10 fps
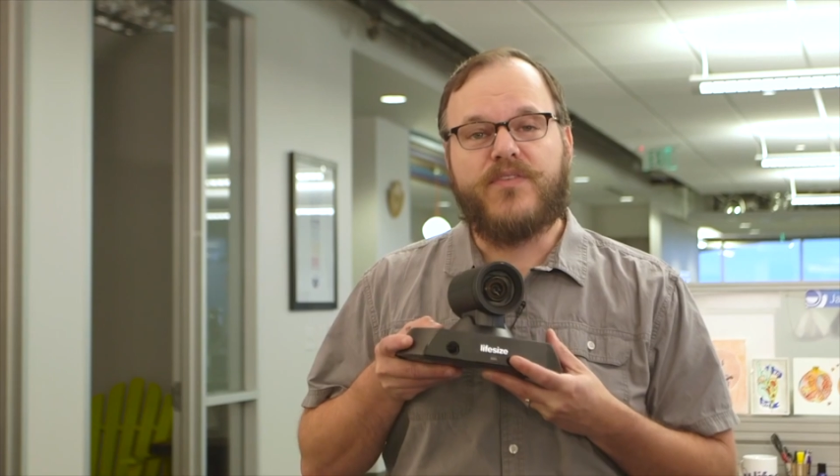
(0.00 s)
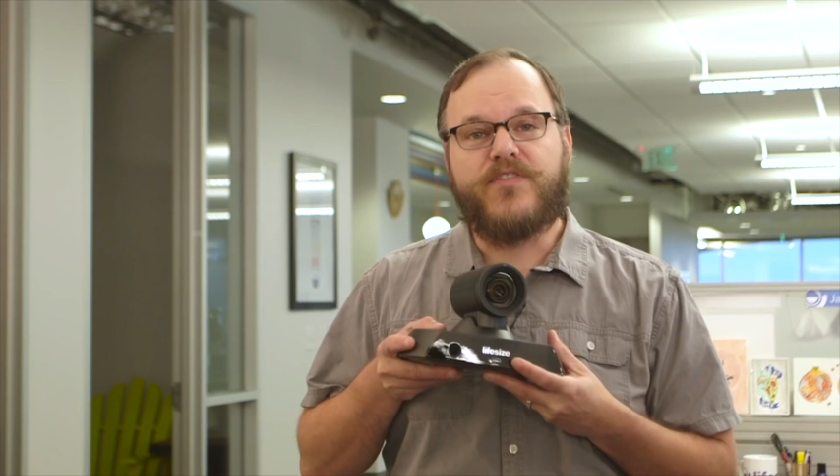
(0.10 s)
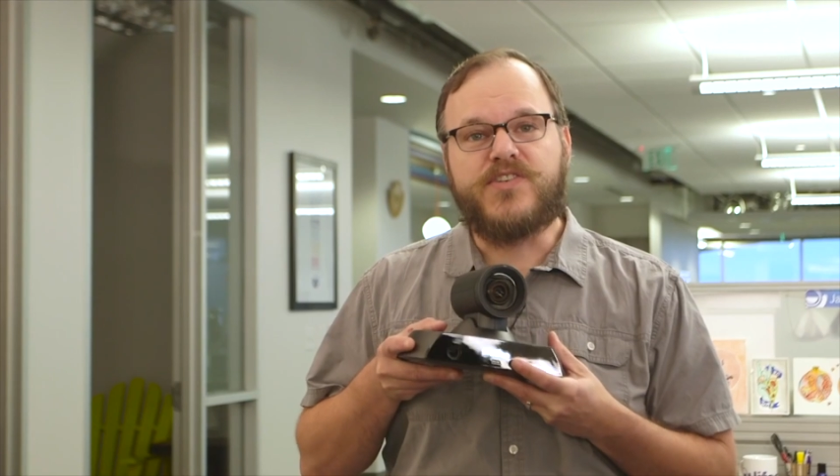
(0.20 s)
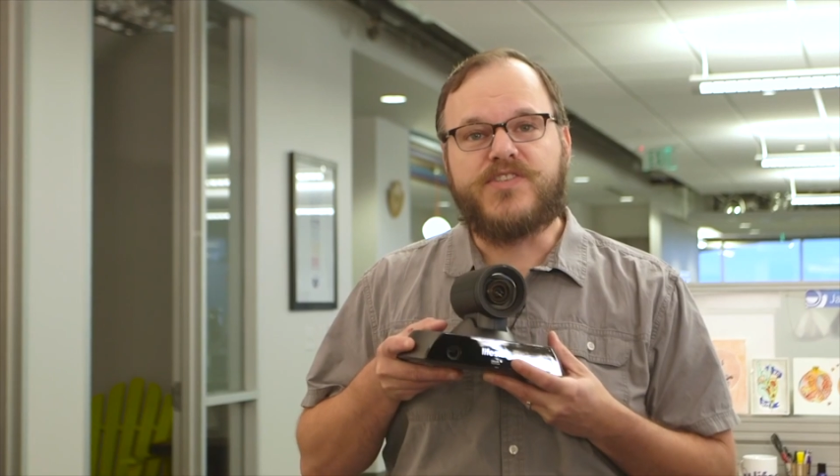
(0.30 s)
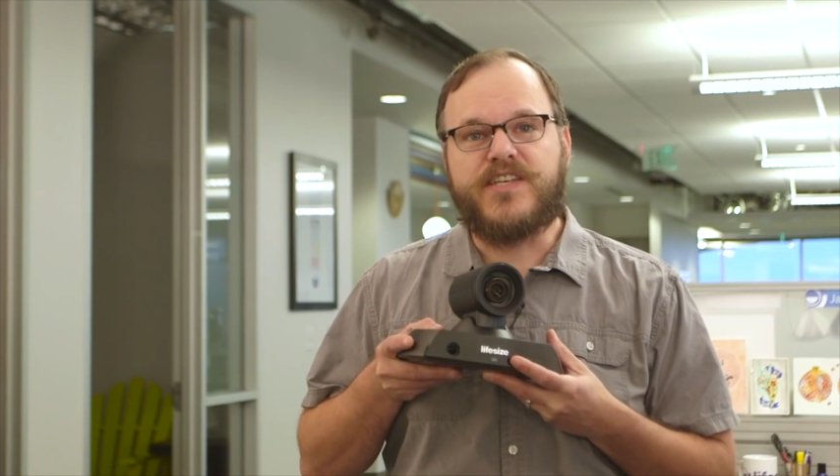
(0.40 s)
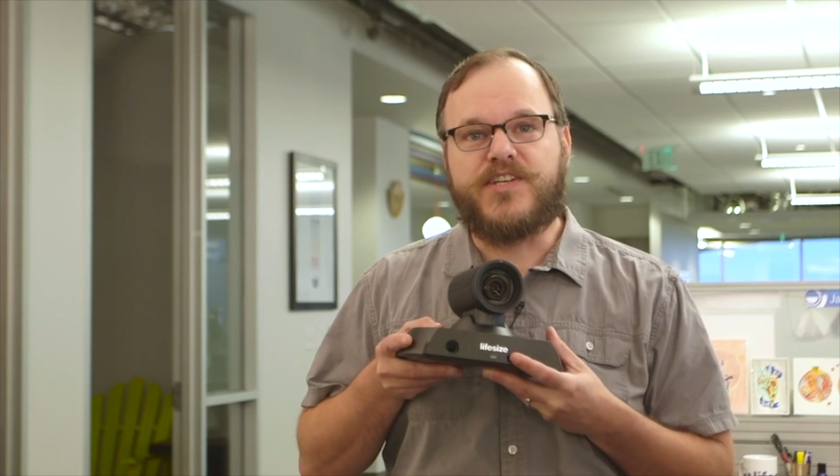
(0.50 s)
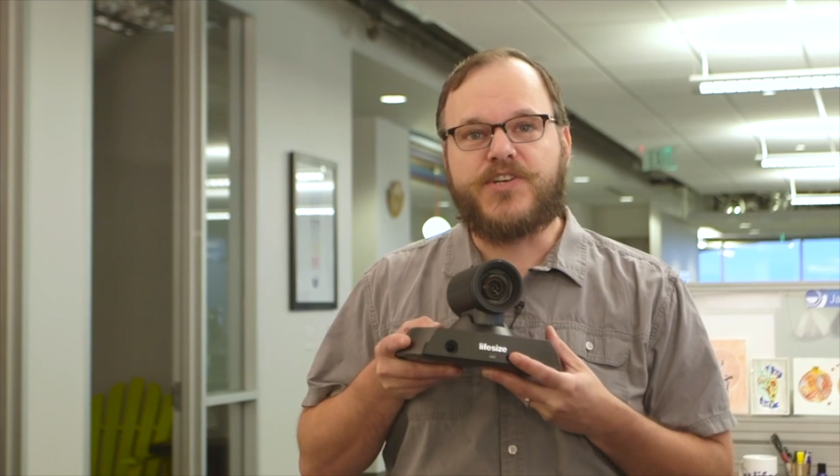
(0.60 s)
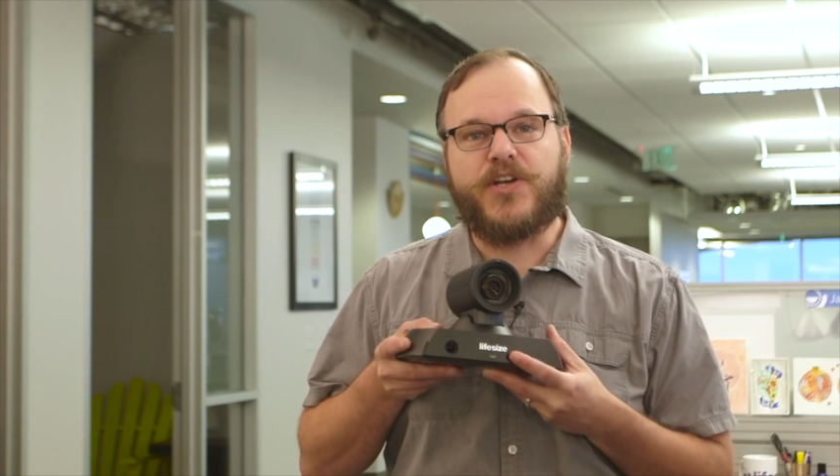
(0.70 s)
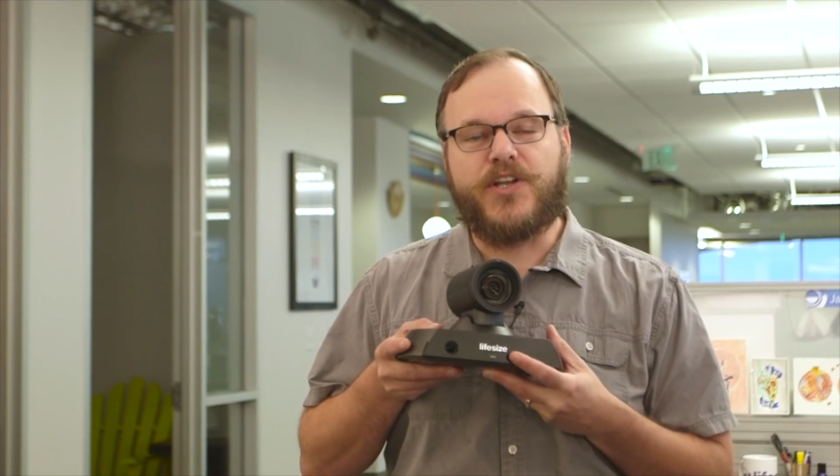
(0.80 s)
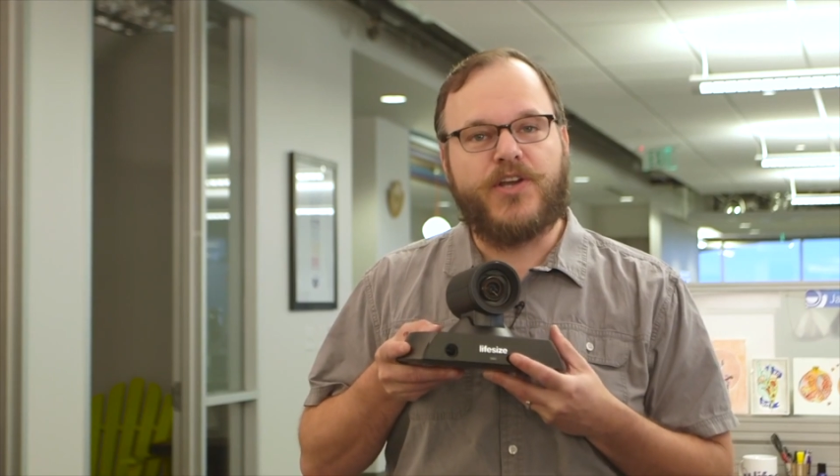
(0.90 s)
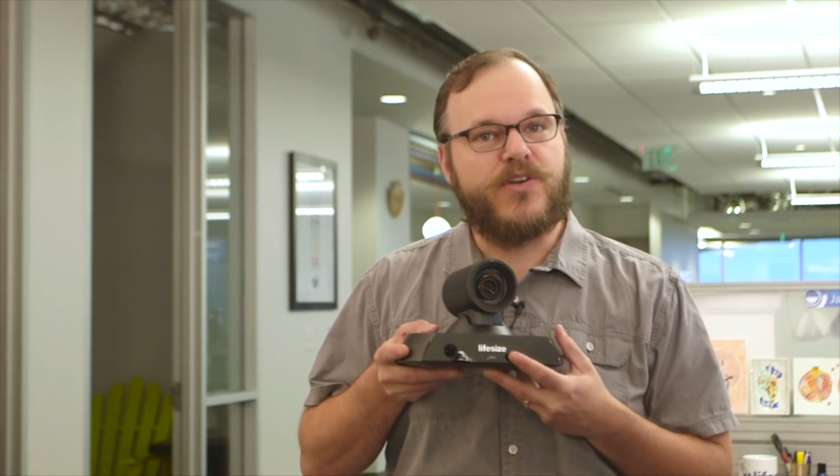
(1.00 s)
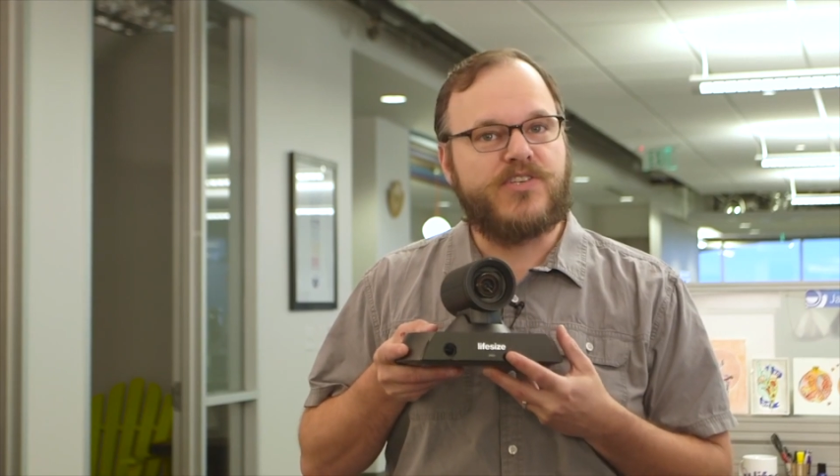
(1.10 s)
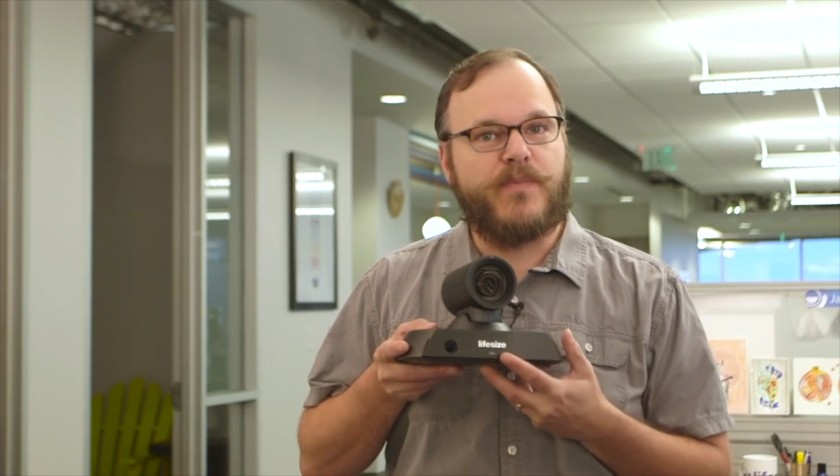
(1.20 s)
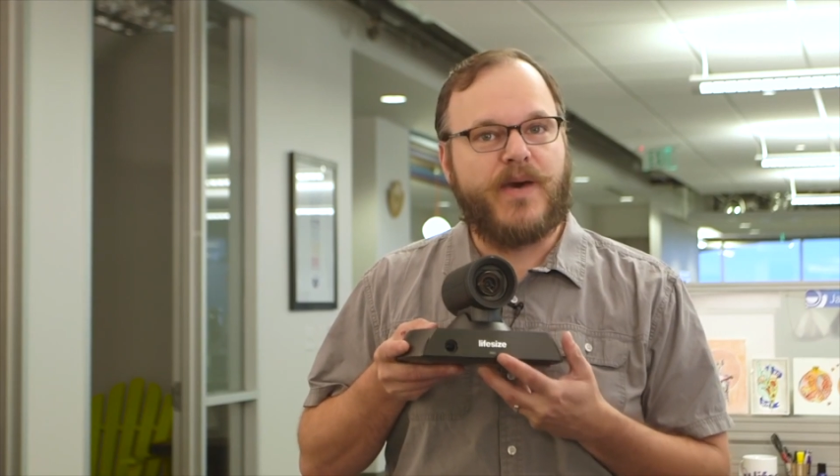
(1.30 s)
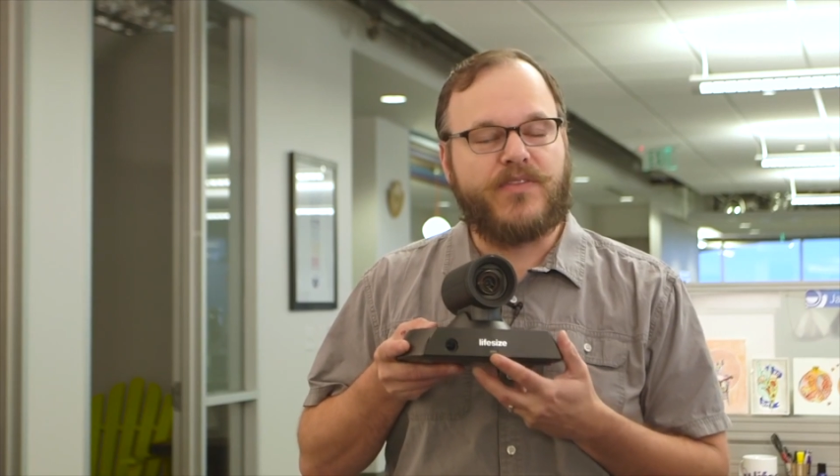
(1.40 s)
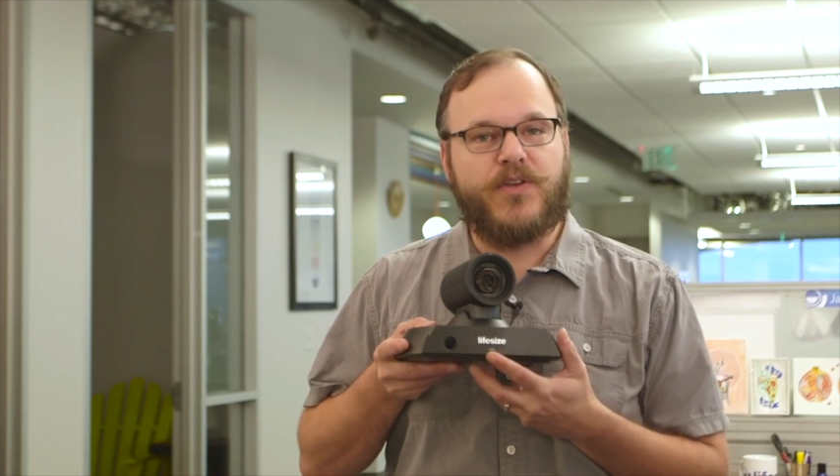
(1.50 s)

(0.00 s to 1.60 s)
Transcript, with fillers: of the first things that you're going to notice about